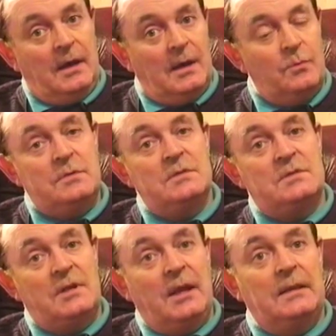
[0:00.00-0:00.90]
I wouldn't
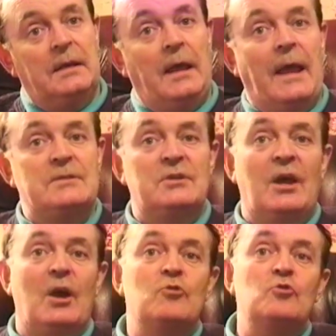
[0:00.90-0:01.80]
say that as
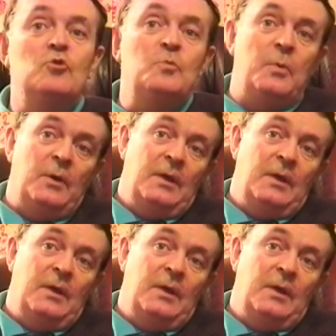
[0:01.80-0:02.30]
a group